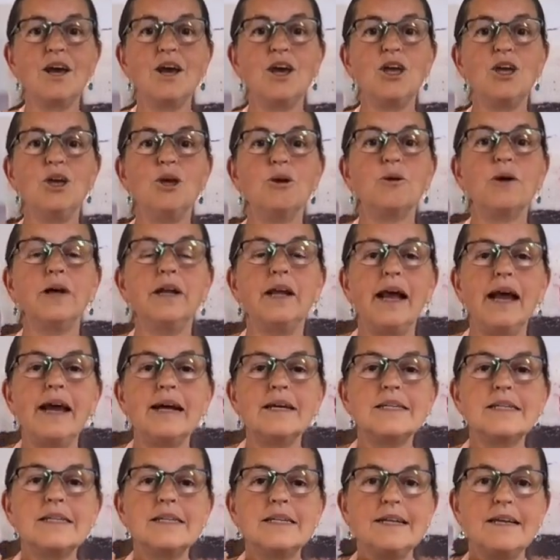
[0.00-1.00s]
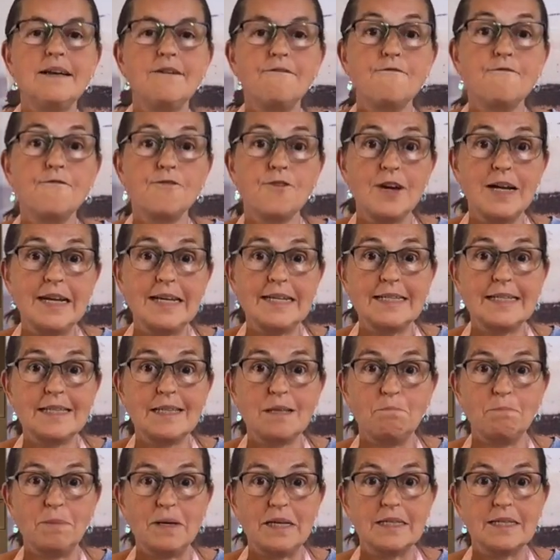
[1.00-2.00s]
you can actually freeze the
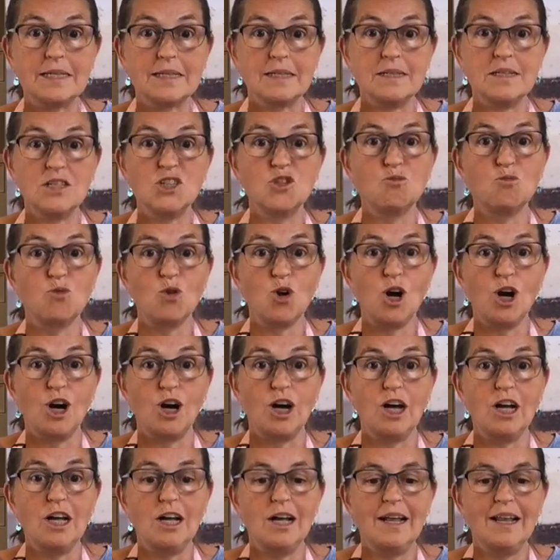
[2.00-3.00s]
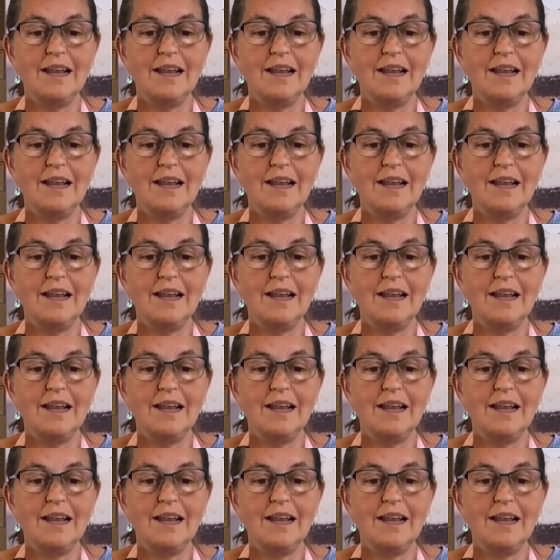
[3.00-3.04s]
biscuits raw